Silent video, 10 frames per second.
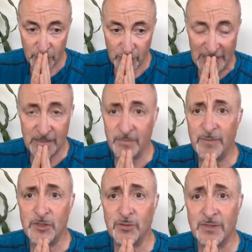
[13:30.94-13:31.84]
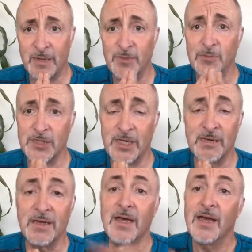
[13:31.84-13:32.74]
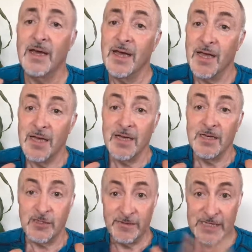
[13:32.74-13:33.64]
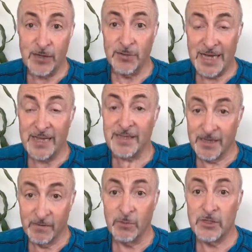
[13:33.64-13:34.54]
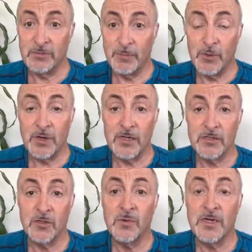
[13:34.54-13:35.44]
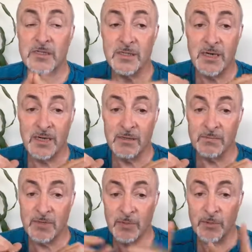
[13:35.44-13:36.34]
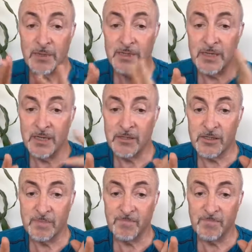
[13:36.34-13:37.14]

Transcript: actually, maybe sooner than that, but we'll see. So having said all that, thank you for watching my broadcast as always. Um, a couple of quick things.